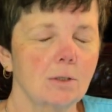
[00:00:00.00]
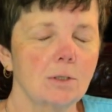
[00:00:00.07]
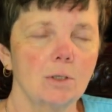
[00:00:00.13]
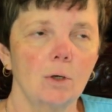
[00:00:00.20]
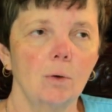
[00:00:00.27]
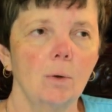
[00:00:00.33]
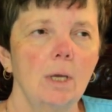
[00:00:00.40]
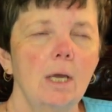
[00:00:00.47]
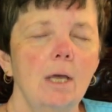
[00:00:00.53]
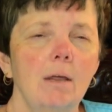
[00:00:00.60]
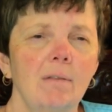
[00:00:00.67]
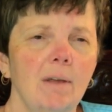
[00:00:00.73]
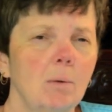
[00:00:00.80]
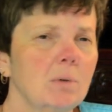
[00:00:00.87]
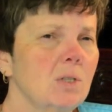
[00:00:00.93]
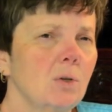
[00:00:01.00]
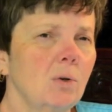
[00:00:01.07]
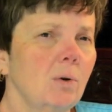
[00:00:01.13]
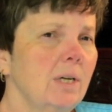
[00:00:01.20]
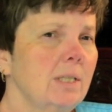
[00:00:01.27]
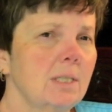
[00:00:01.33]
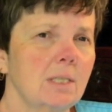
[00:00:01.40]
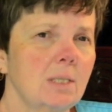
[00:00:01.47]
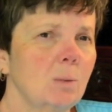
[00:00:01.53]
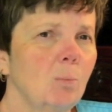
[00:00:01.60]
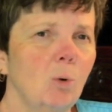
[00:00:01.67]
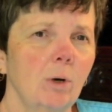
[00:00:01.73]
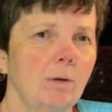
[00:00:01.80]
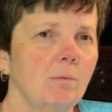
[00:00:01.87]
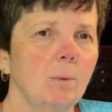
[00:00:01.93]
So that was a great
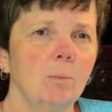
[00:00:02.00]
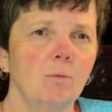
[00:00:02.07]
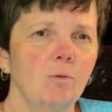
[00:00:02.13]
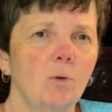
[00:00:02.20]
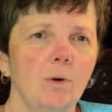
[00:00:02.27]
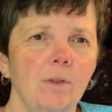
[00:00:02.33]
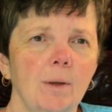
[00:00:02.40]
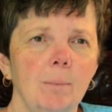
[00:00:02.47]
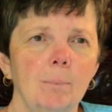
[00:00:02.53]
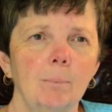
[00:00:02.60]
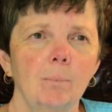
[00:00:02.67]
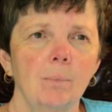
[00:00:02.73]
disappointment for them.